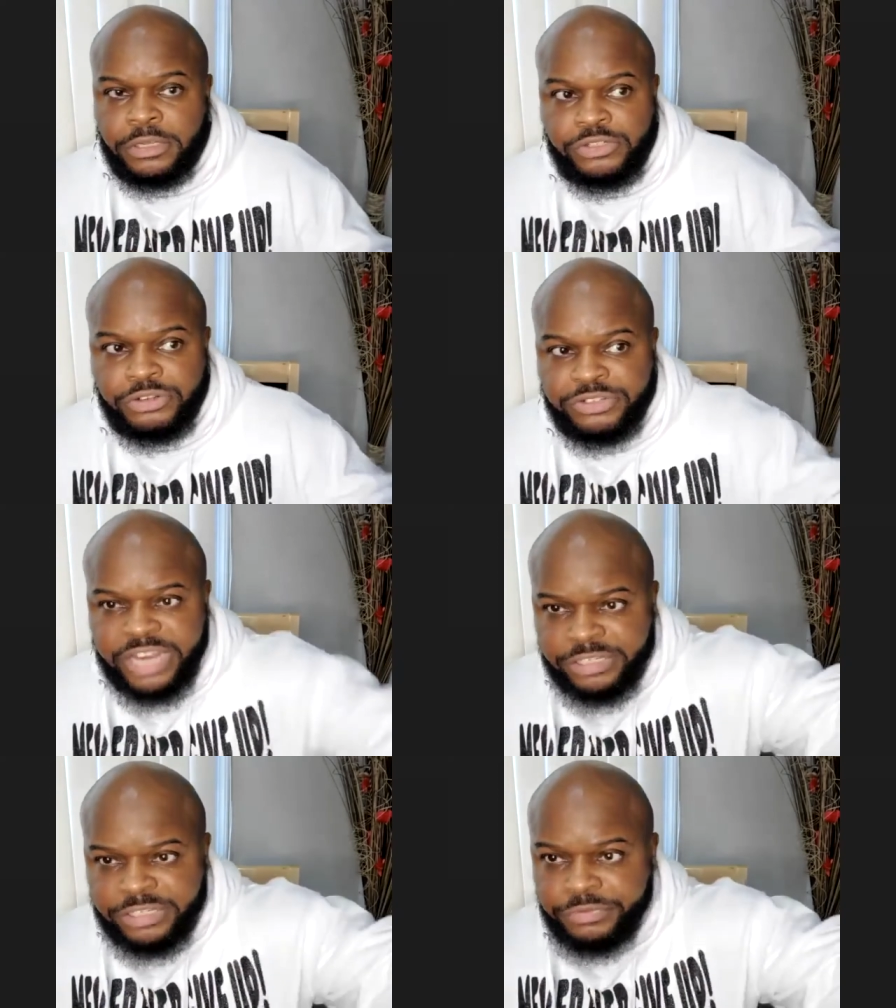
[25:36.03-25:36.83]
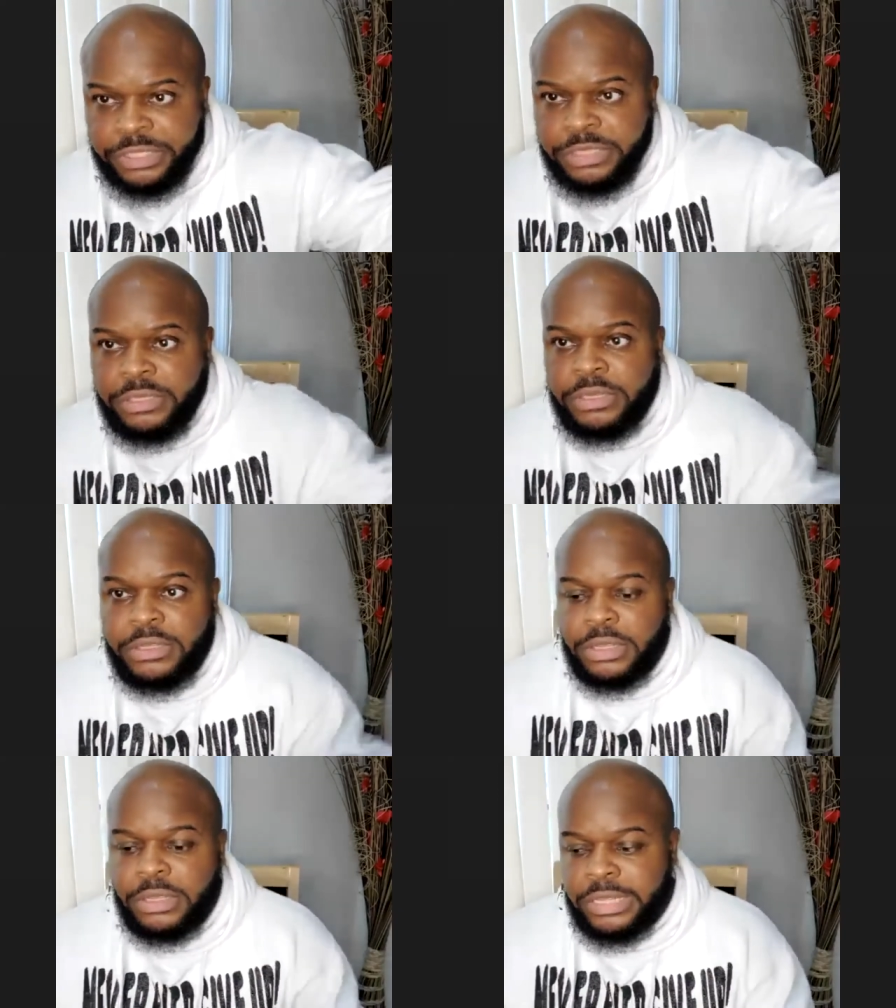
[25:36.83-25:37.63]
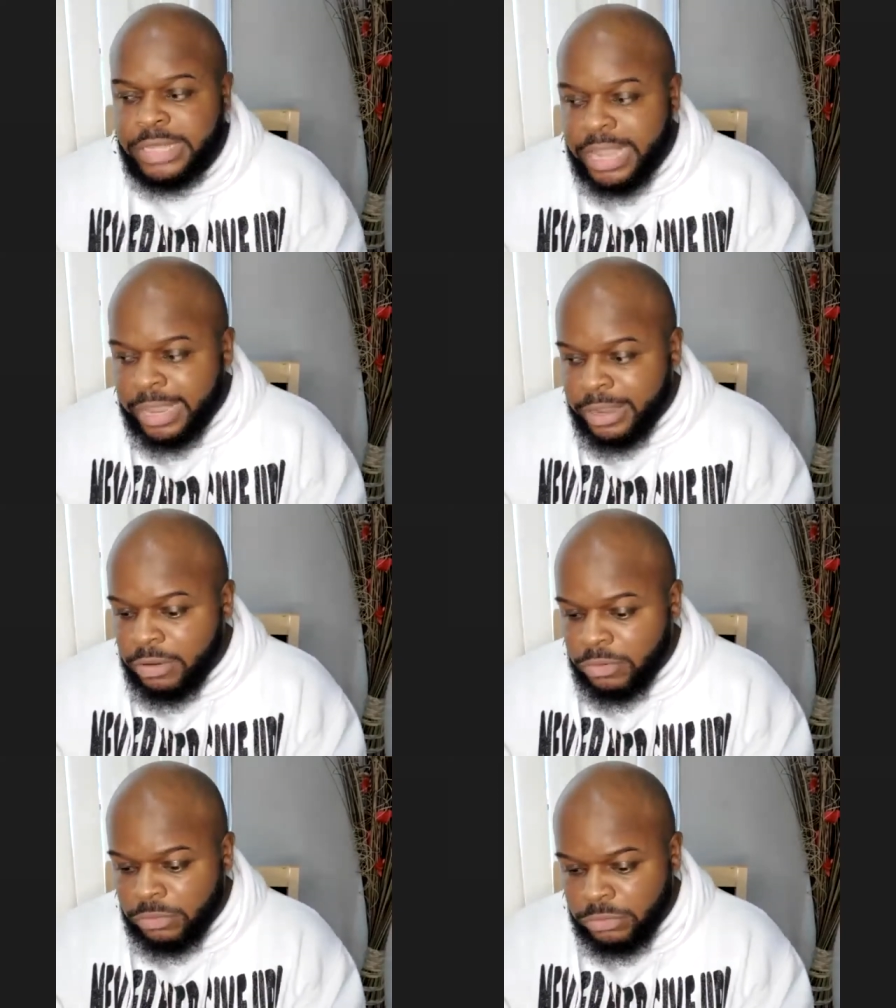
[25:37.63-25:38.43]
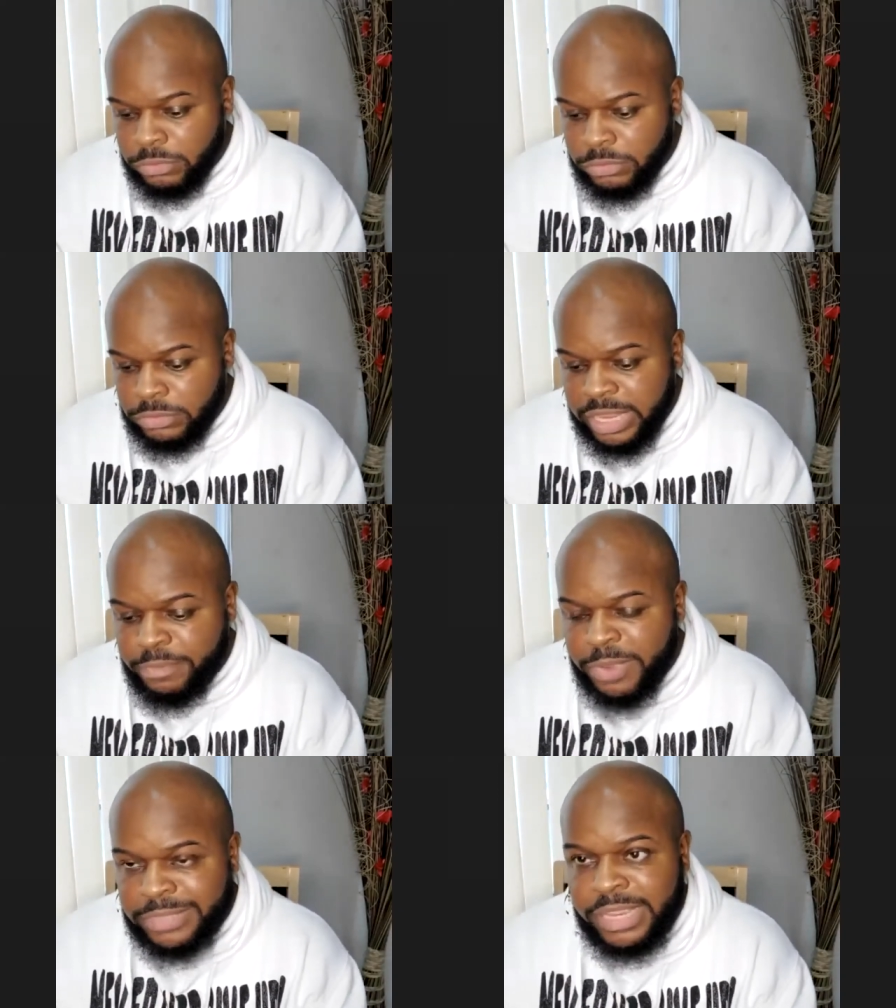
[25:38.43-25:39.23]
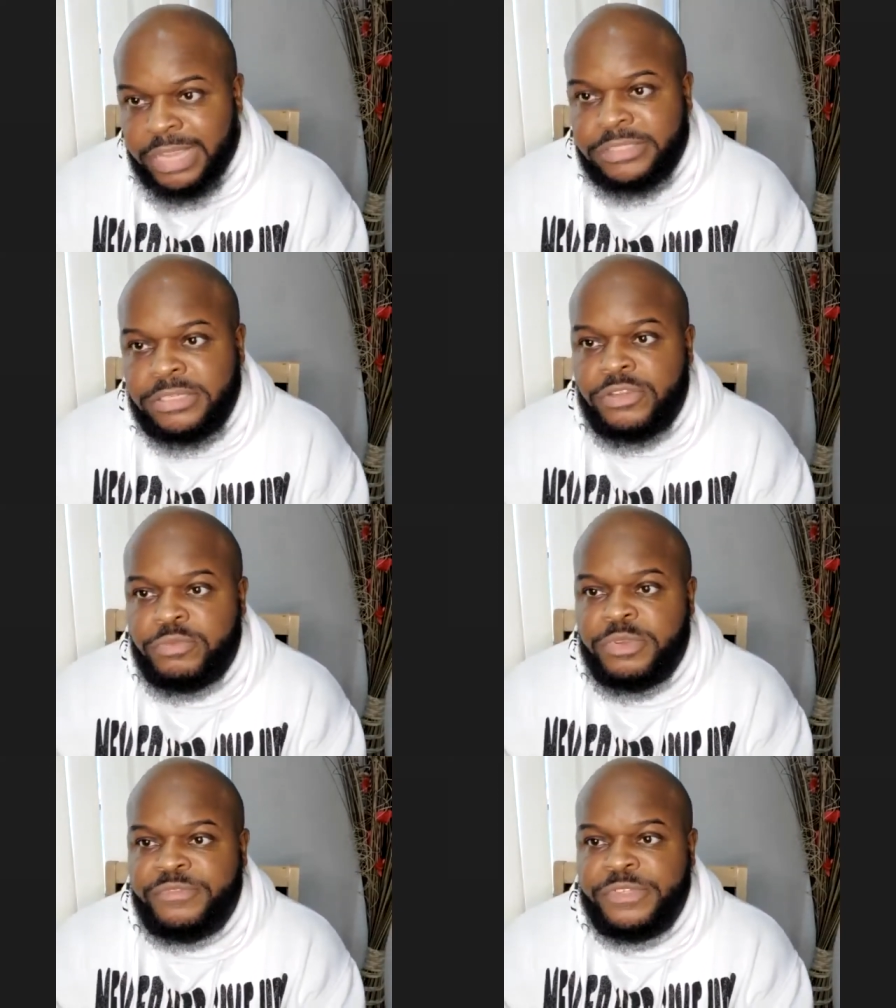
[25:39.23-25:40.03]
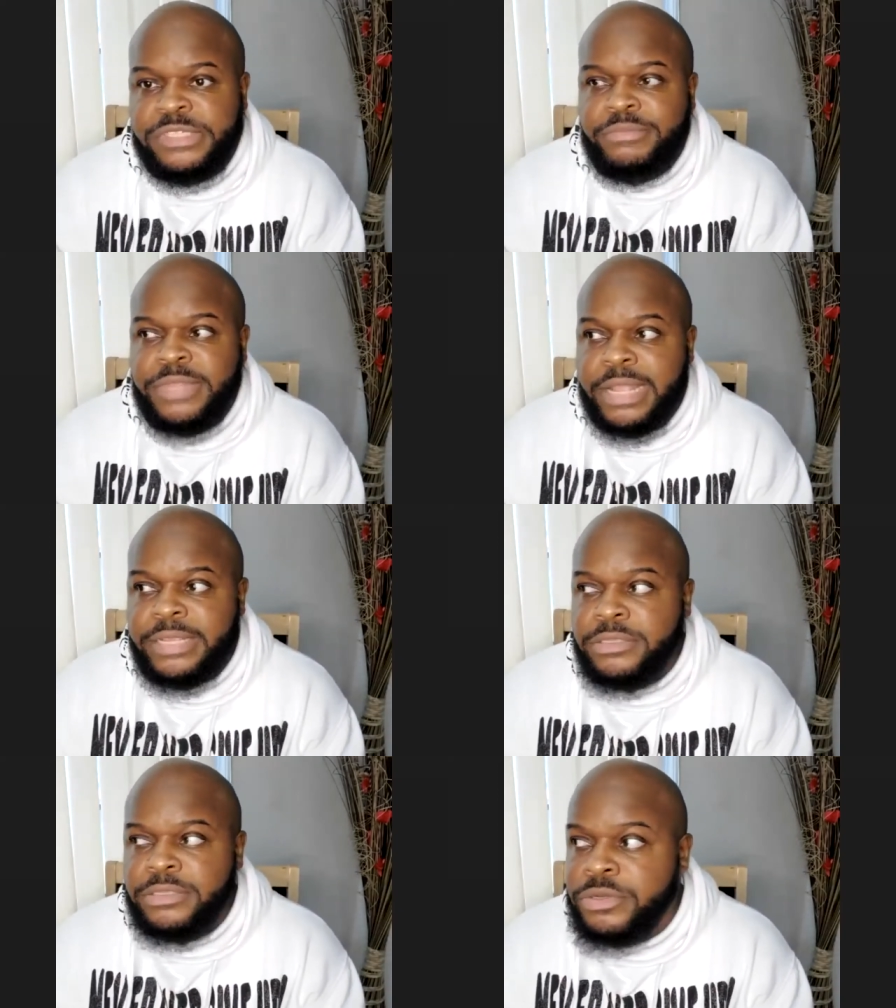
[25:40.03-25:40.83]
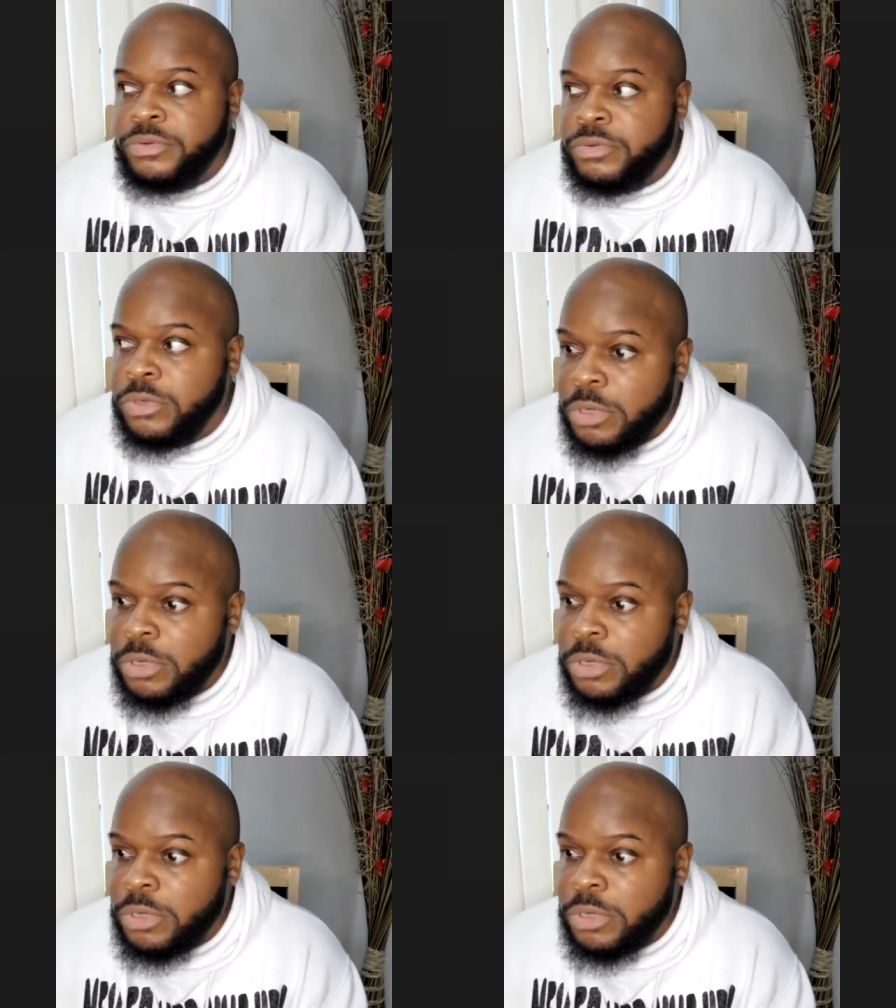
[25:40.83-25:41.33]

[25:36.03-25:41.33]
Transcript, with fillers: trajectory and now they're about to execute me for something I didn't do.